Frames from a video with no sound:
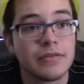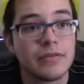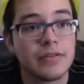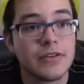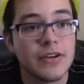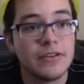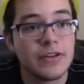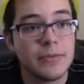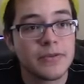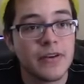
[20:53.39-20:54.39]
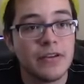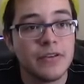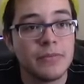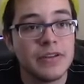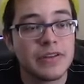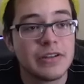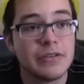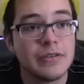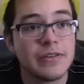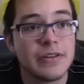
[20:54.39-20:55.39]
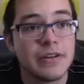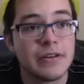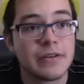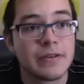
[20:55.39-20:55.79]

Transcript: there's Chain Chomp's following me still, isn't there?